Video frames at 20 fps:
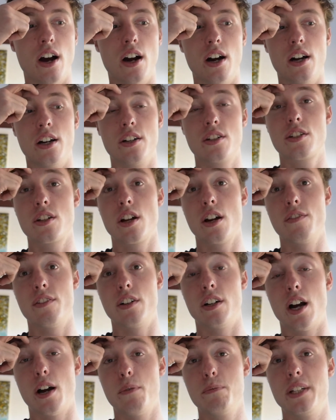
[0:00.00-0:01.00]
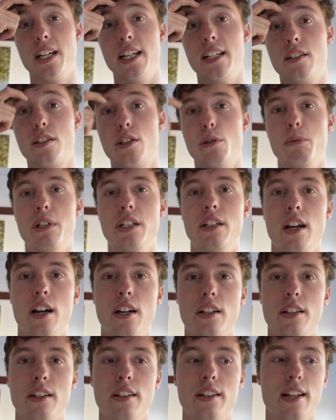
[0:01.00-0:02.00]
are server updates to be
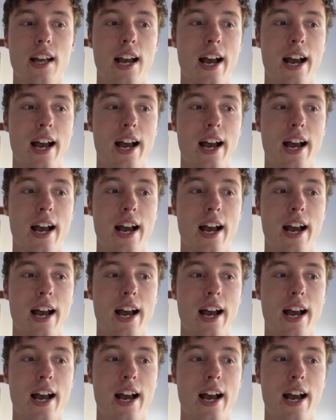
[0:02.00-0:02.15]
done,